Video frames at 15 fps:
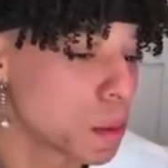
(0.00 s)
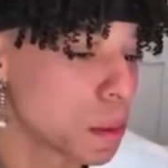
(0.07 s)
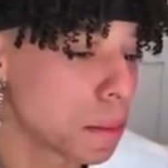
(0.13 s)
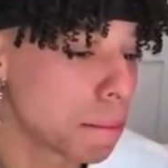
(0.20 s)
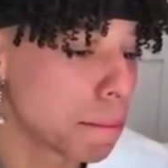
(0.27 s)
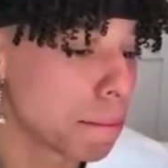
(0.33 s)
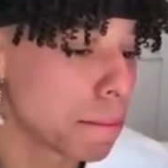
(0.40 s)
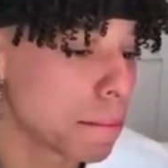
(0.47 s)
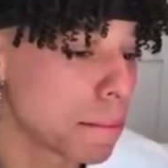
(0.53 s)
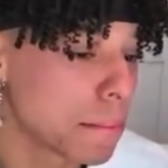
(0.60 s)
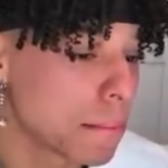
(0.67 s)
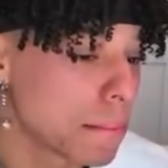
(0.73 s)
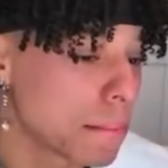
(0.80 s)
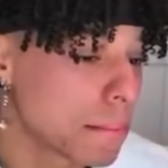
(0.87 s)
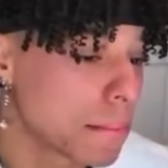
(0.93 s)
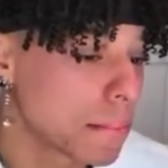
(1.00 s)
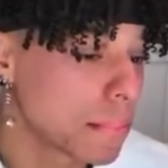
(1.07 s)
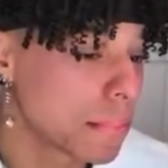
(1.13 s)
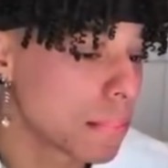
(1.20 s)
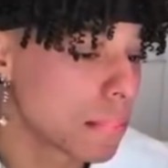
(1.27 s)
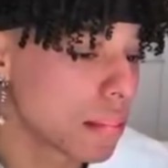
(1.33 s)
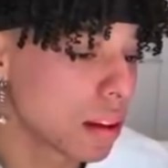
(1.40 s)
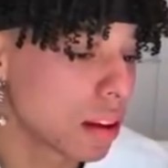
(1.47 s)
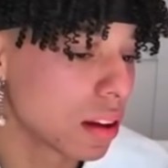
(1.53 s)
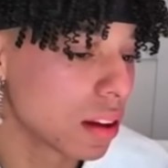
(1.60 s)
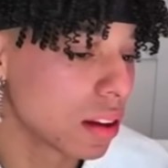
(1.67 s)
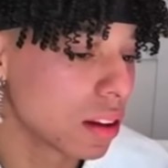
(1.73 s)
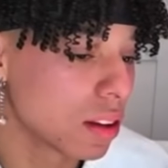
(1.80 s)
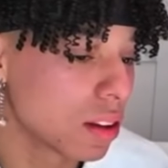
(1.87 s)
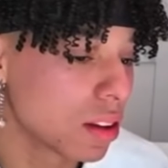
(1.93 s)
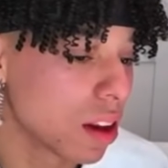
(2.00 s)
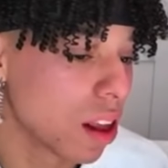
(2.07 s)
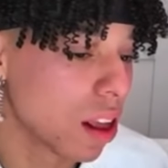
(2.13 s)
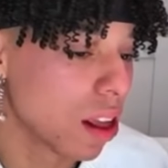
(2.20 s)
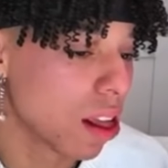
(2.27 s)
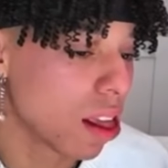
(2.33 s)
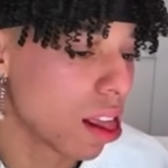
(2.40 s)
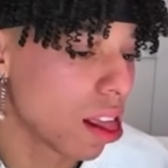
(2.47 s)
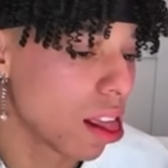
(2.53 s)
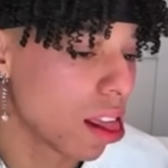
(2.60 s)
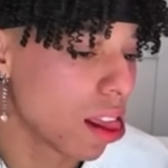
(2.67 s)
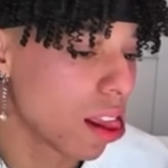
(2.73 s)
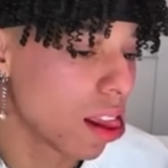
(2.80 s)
Nobody speaks.